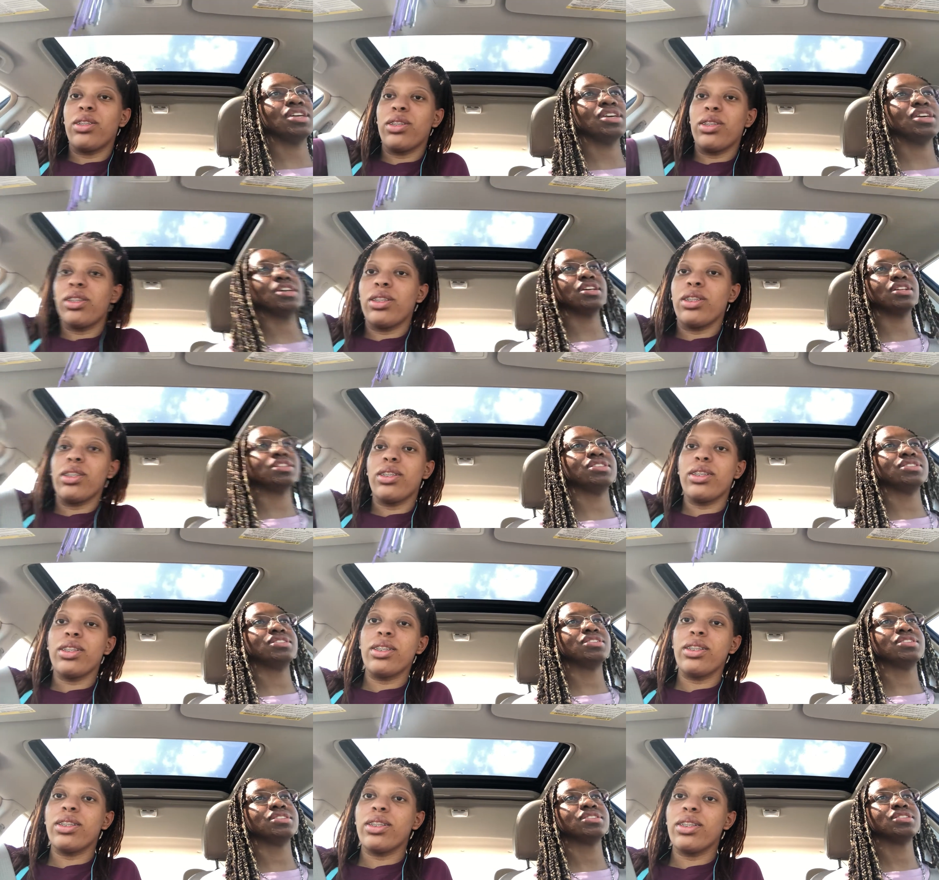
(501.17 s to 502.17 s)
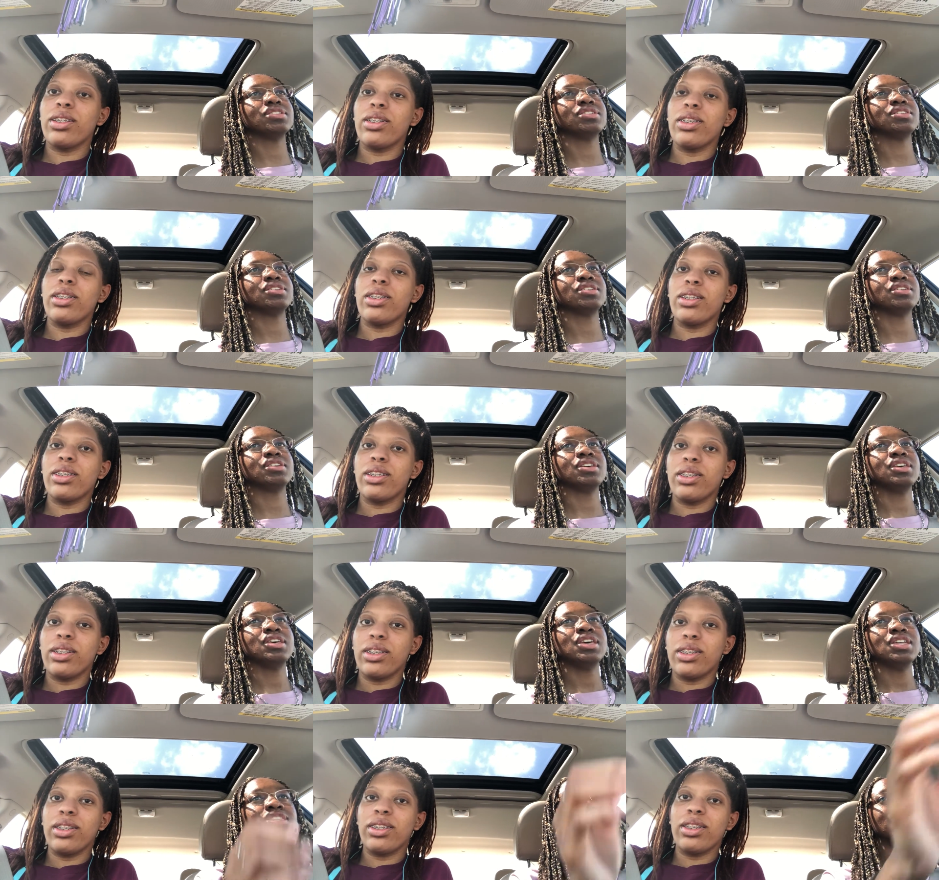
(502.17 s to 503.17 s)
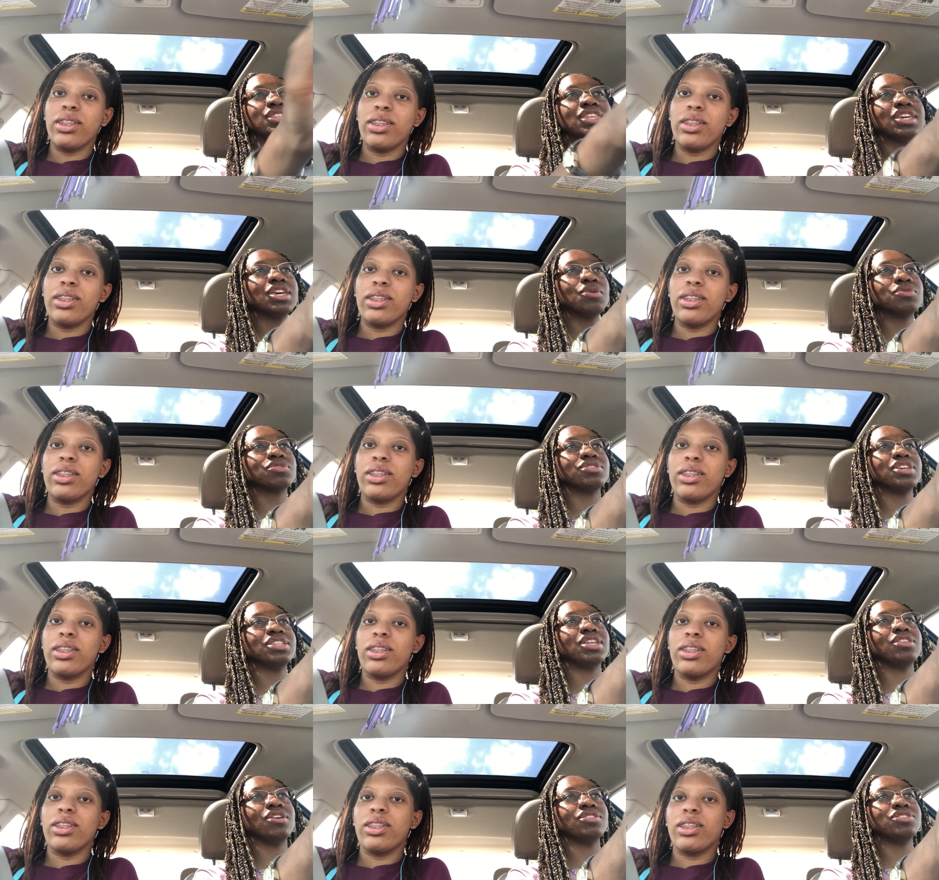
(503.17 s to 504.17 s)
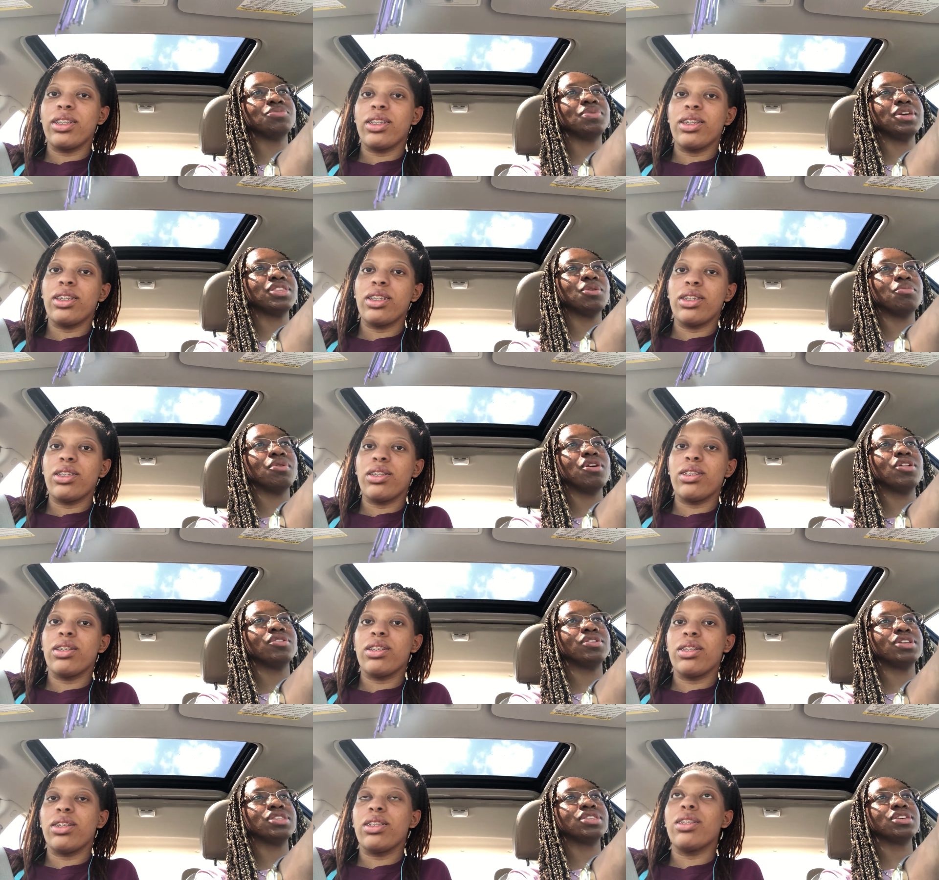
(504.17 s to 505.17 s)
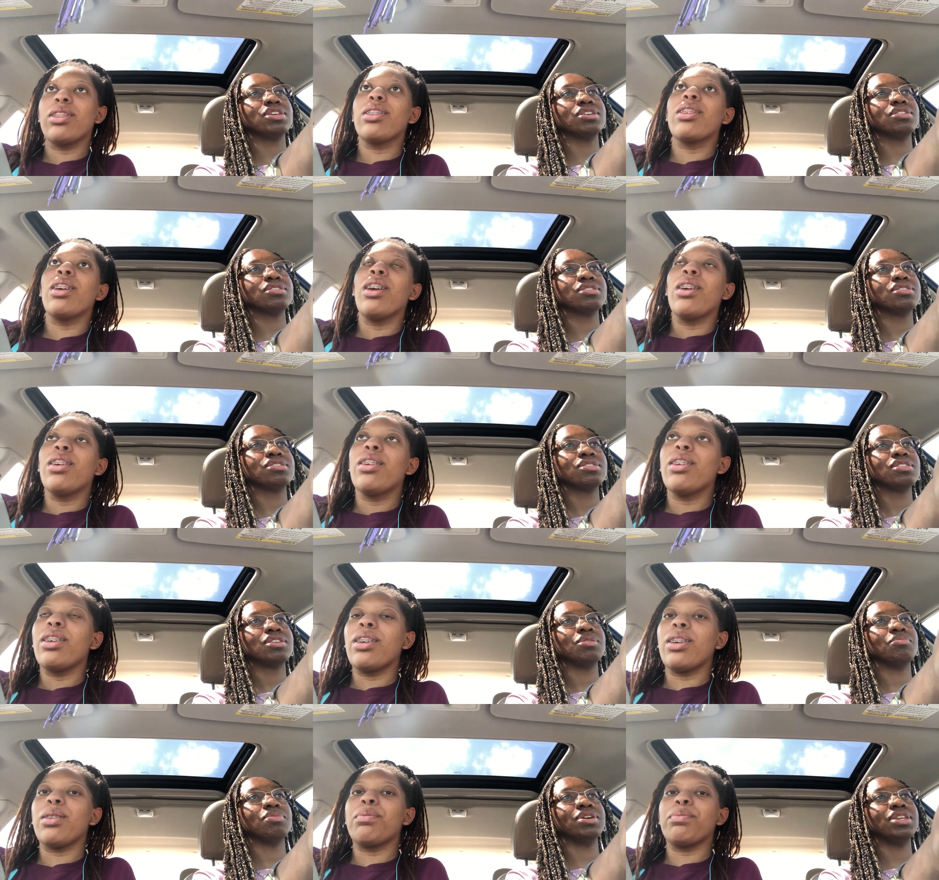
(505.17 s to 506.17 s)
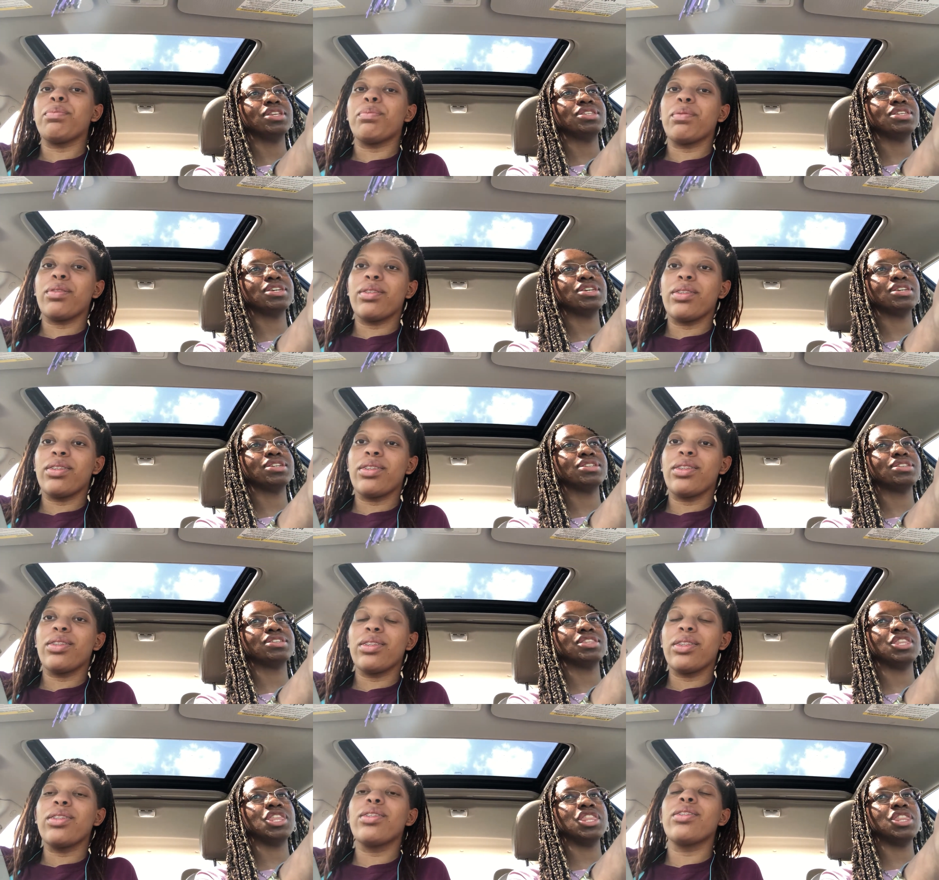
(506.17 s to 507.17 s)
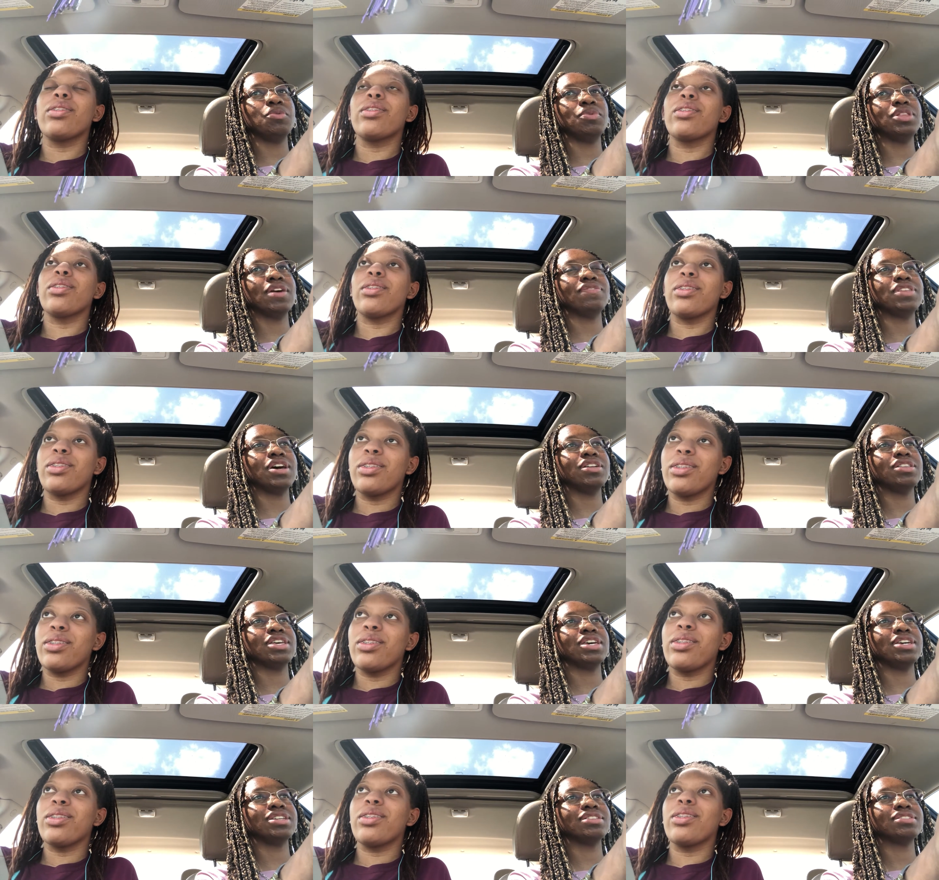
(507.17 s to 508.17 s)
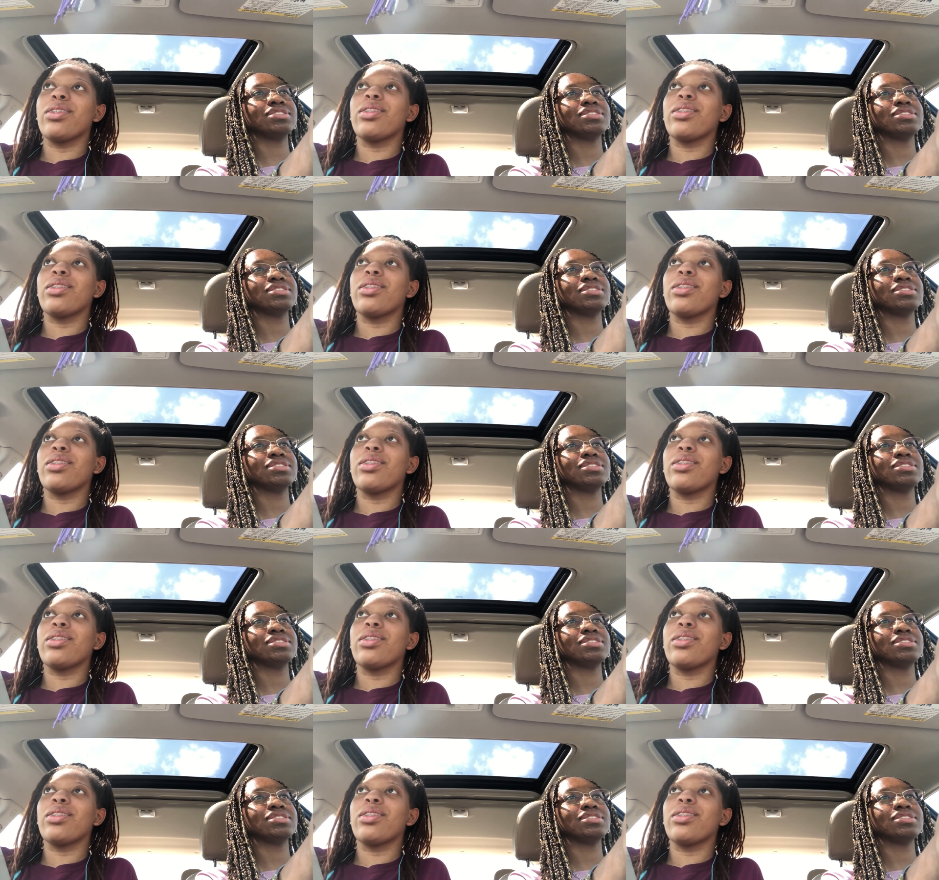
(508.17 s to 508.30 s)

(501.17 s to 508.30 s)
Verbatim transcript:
Speaker 1: And didn't think it was gonna take that long to be at the mall or anything, but it did. Then we left out late.